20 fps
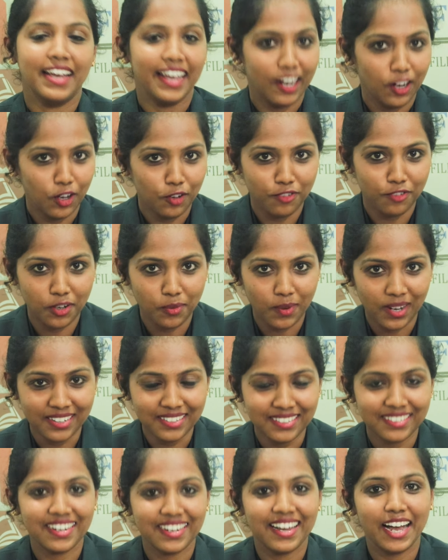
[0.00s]
Hello
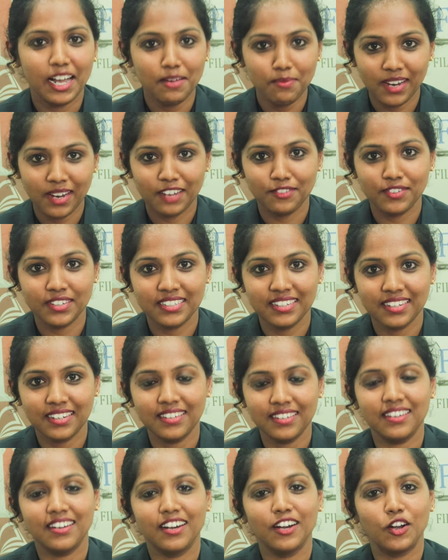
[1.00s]
everyone, I'm
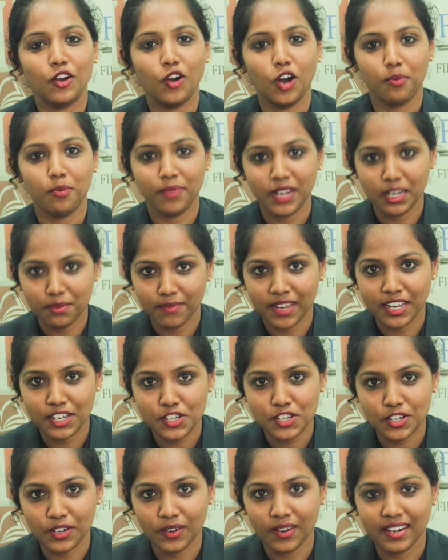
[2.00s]
Lavanya, a corporate
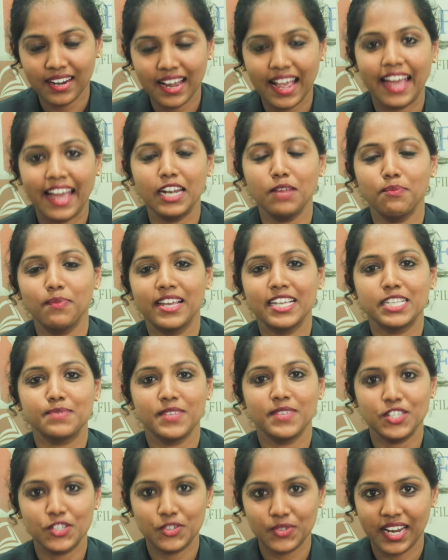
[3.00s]
mentor and a
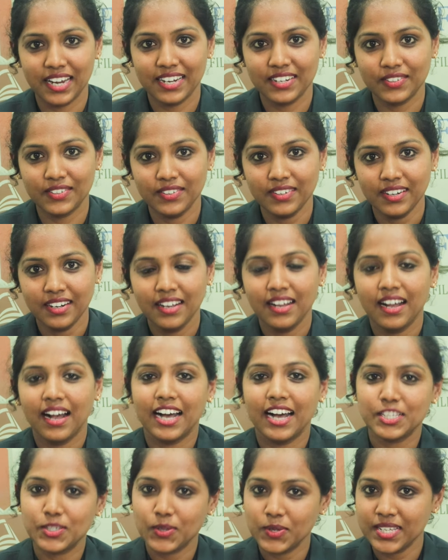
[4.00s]
placements trainer
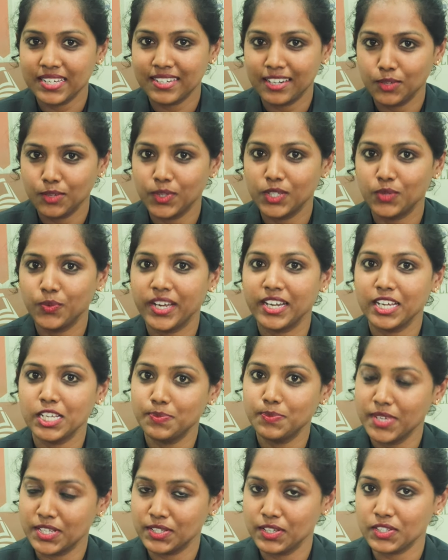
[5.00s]
associated with
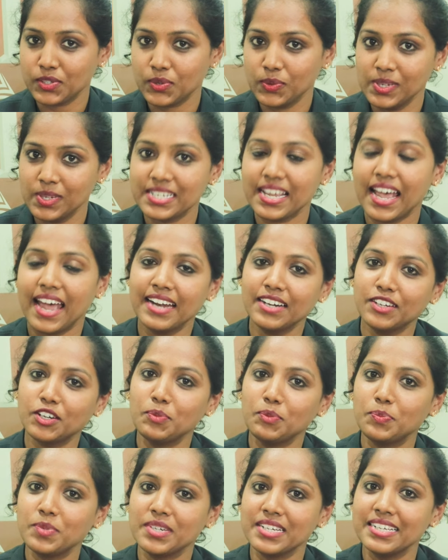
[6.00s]
various business schools and
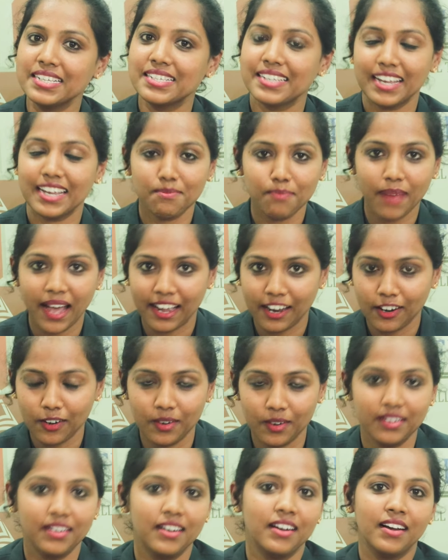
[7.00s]
companies in
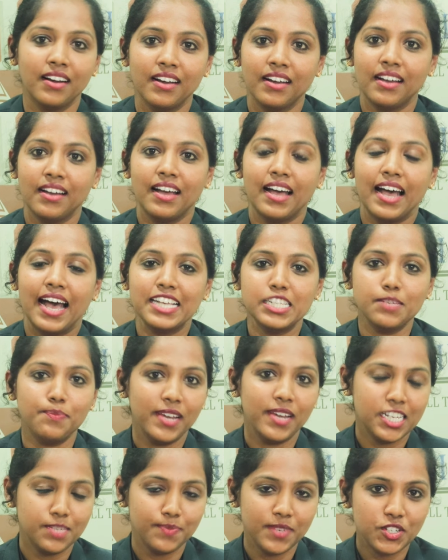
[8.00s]
Bangalore. As a
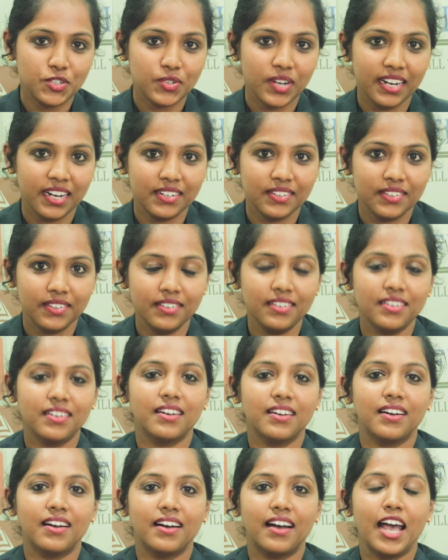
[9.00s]
placements trainer,
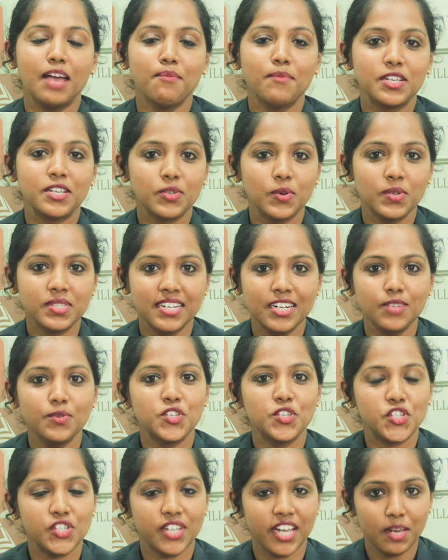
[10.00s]
I'm associated
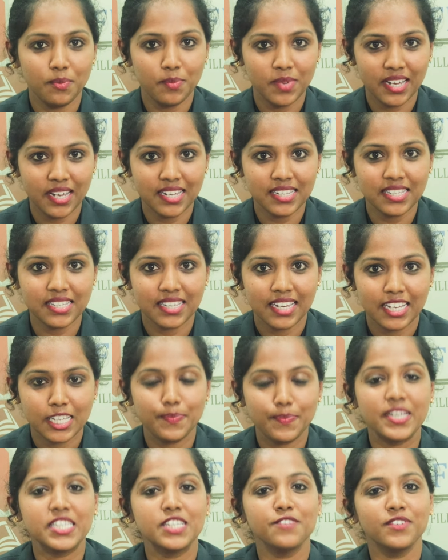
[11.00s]
with GIBS,
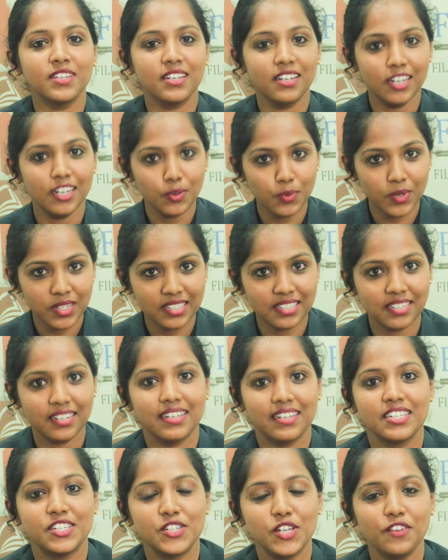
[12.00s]
specifically with
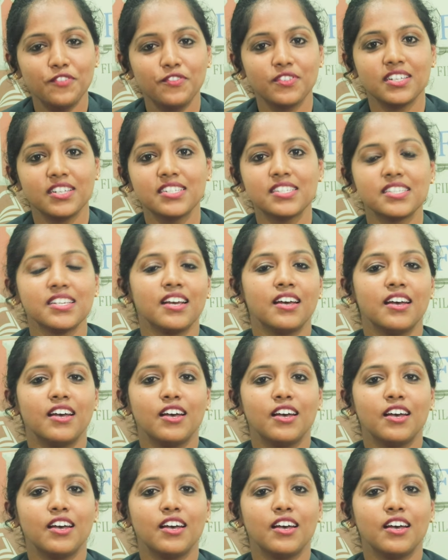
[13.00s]
GFS,